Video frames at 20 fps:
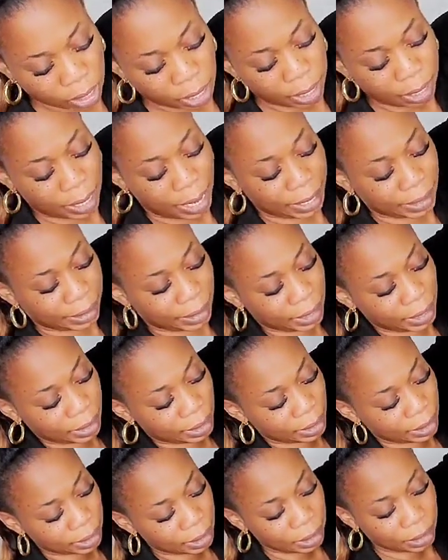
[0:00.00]
Like
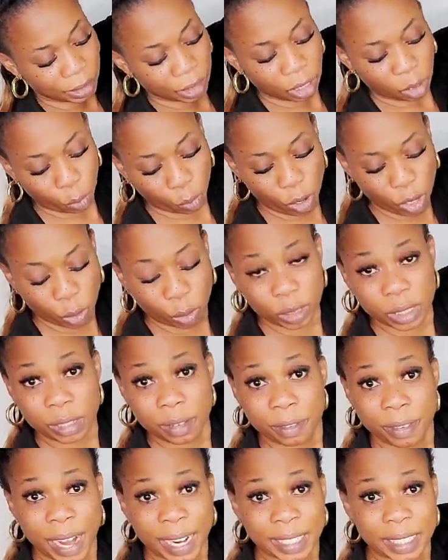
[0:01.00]
this, when you
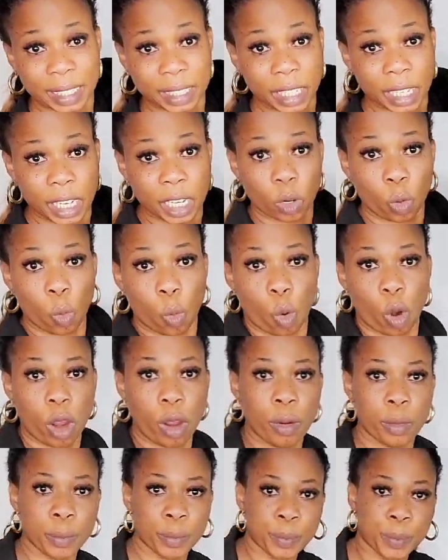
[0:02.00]
divide it equal,